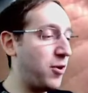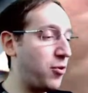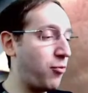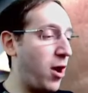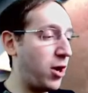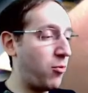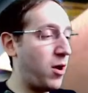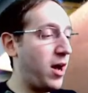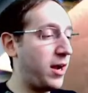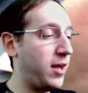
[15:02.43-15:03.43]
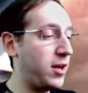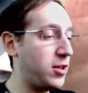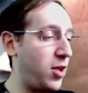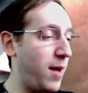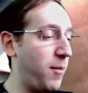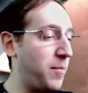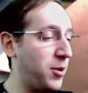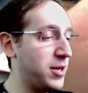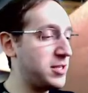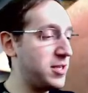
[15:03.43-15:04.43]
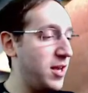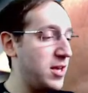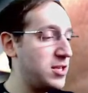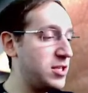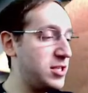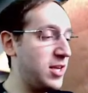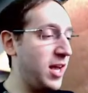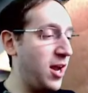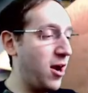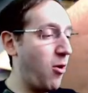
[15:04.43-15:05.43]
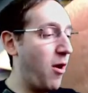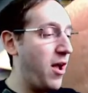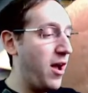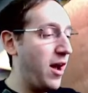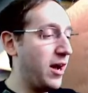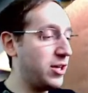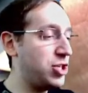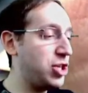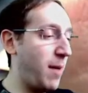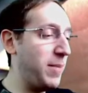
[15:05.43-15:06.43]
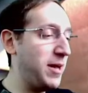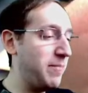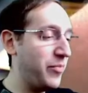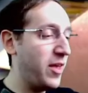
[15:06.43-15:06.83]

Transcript: Krokorok, Clobbopus, Skiddo, a Shuppet,